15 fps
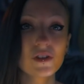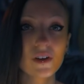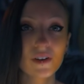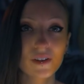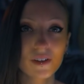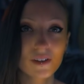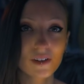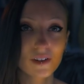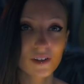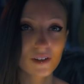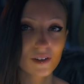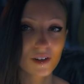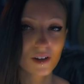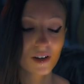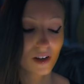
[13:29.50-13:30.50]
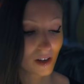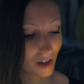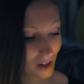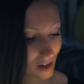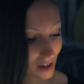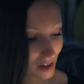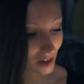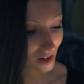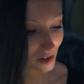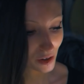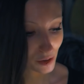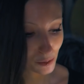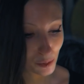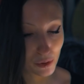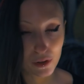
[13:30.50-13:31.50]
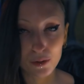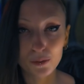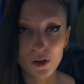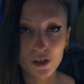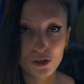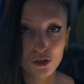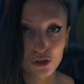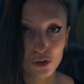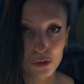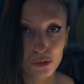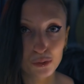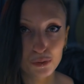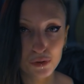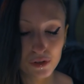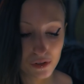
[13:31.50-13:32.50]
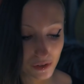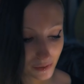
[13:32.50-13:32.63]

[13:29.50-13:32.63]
on, I put on my shoes,